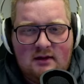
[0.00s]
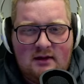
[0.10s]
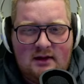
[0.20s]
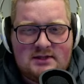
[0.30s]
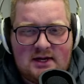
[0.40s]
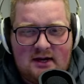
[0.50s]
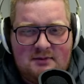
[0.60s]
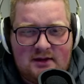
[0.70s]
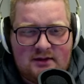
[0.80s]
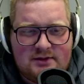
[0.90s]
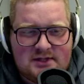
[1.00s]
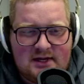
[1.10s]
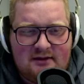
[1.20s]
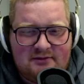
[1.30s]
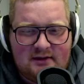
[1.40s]
It's got to be close
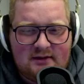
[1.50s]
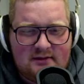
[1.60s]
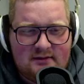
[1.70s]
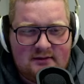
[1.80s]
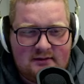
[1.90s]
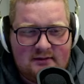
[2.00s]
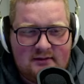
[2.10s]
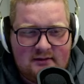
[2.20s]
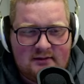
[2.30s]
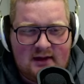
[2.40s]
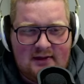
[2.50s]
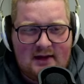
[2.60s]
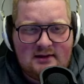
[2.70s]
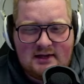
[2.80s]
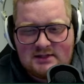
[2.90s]
enough here. Okay,
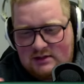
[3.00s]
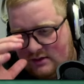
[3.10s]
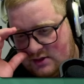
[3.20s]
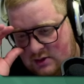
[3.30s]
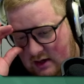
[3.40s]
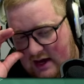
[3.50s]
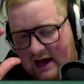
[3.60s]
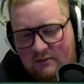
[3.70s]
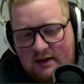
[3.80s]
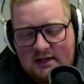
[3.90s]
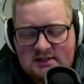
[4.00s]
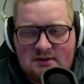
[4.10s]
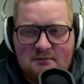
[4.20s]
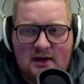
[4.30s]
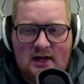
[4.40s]
that does do the trick. And we get some
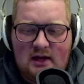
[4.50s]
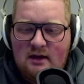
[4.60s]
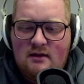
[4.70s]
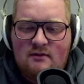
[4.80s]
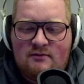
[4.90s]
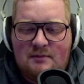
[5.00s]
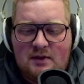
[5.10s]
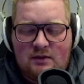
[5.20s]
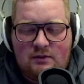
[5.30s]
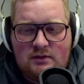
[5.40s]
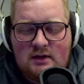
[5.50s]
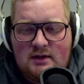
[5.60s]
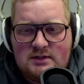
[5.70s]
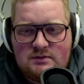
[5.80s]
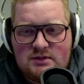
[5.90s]
money from the gold
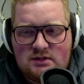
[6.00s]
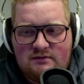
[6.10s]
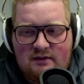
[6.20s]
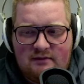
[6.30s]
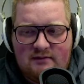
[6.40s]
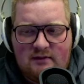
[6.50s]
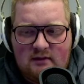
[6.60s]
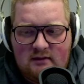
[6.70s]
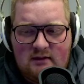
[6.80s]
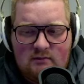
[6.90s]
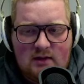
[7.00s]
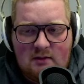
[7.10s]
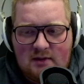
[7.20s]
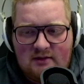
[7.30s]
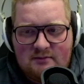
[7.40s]
cards, which is very good. And we get
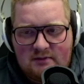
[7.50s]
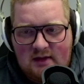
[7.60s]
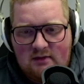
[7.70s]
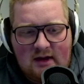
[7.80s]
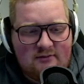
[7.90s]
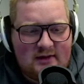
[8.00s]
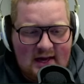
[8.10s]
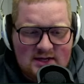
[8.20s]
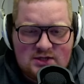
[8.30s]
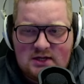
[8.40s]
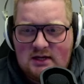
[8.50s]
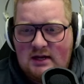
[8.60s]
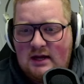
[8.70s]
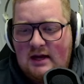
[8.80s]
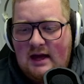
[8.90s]
money from delayed gratification.
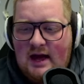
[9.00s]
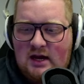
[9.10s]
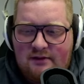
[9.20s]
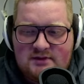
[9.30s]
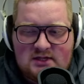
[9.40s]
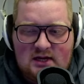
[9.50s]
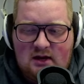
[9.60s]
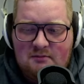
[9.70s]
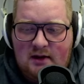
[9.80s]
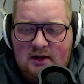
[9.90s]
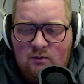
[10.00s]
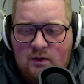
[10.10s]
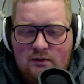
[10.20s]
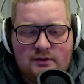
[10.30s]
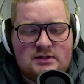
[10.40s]
And all of a sudden, our money
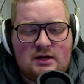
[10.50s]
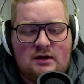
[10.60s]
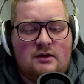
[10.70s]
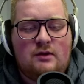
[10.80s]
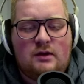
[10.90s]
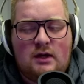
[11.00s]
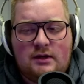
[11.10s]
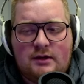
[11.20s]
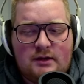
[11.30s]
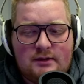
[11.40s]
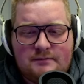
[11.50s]
woes are no longer.